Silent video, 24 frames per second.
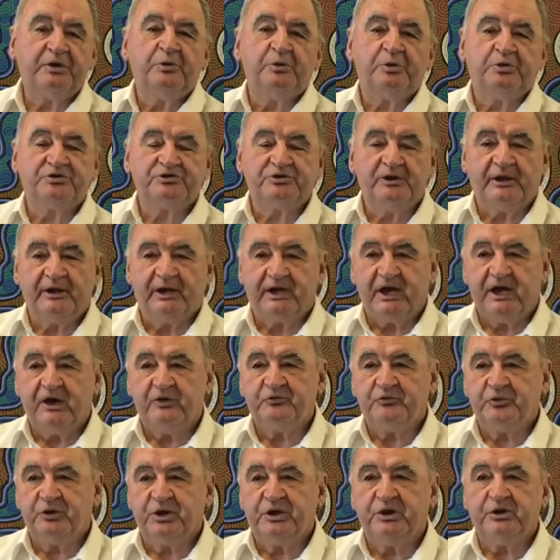It looks like
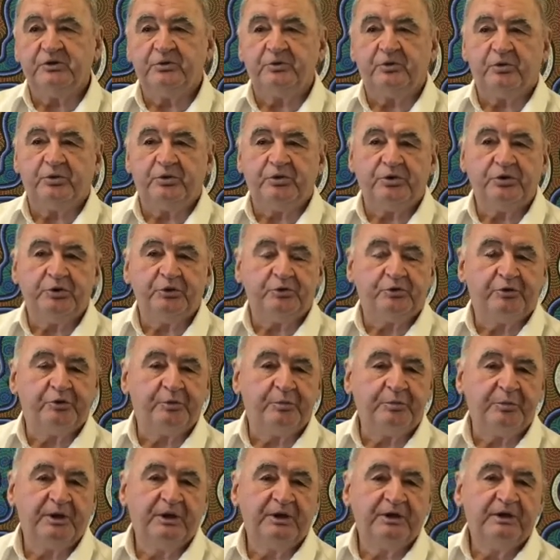Africa or
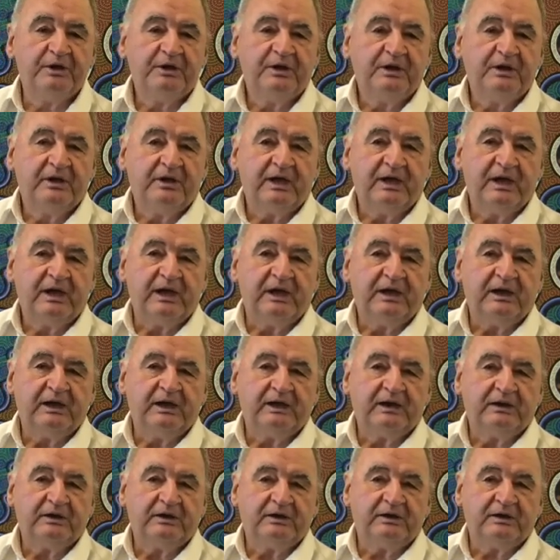Europe,
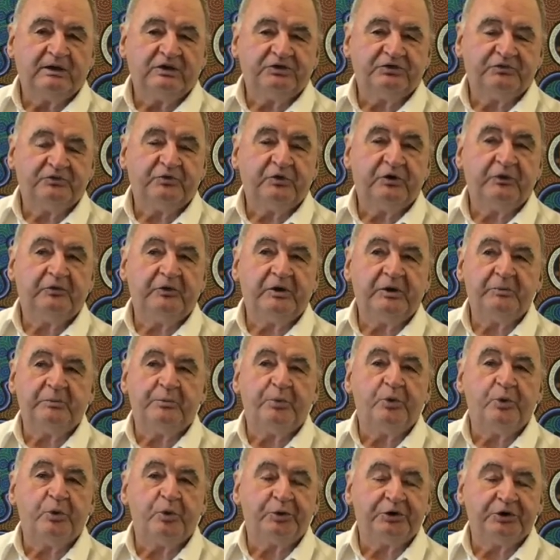and it's very
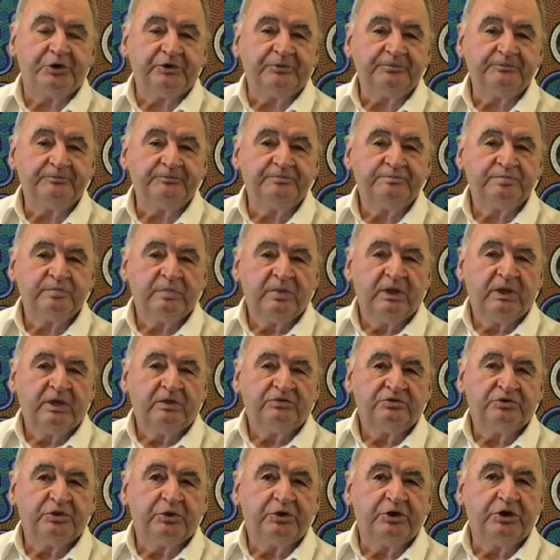important
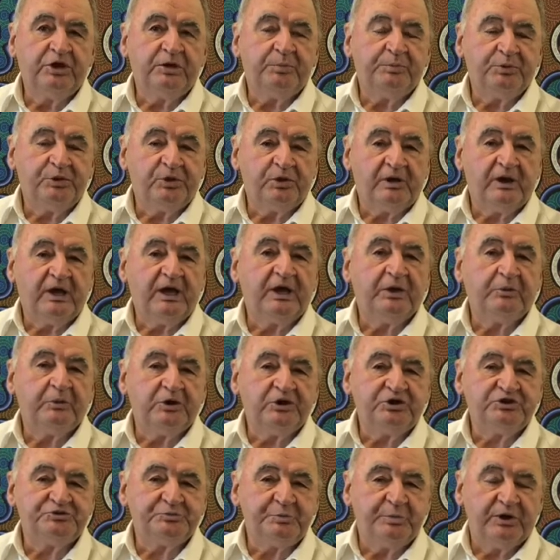to keep your
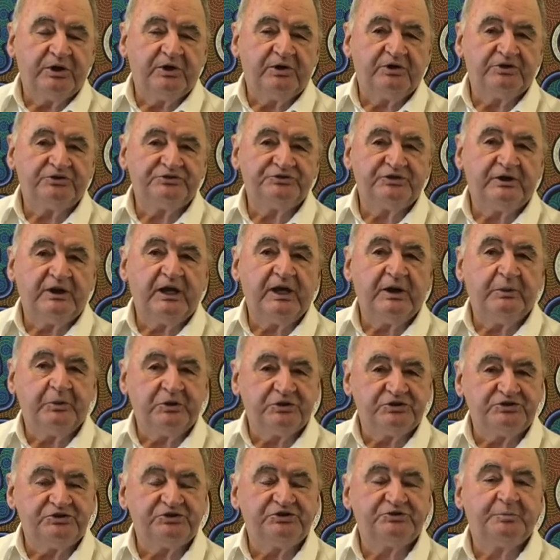language because
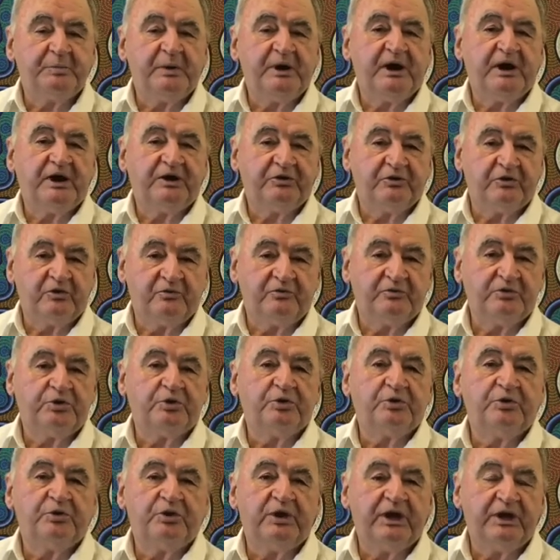language is part of
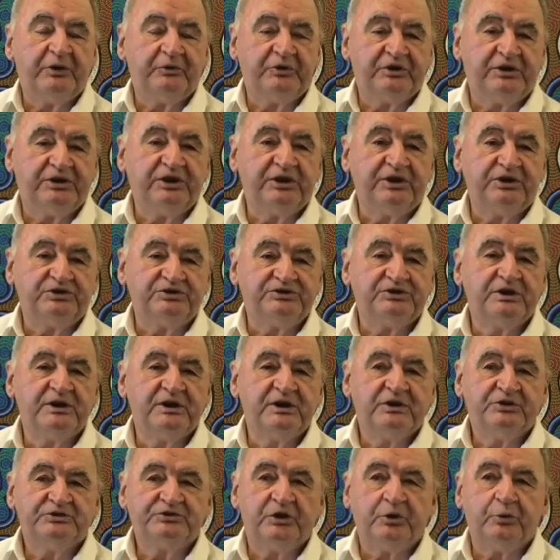your heritage.
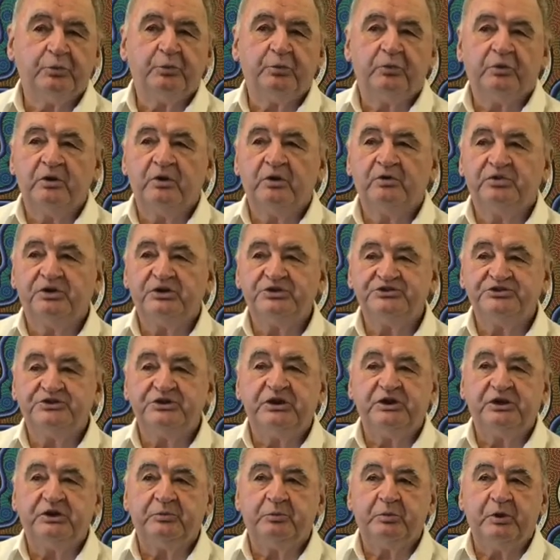So this
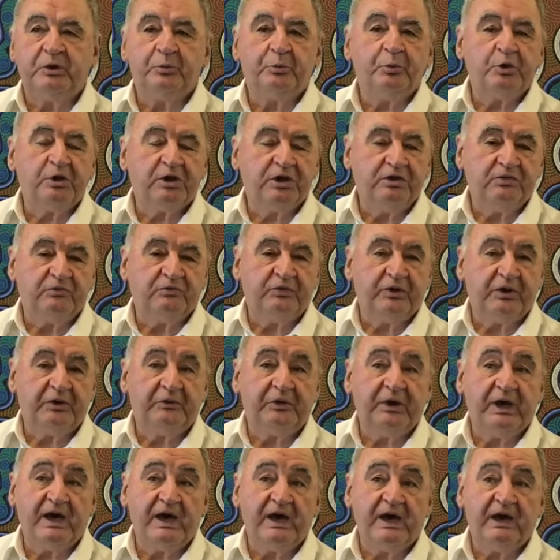year we're working
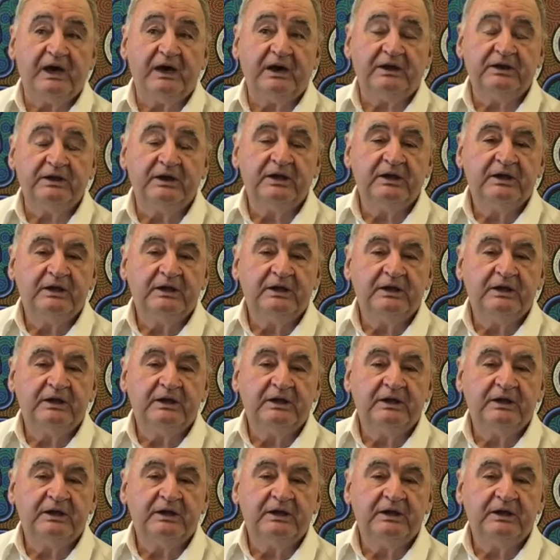very hard.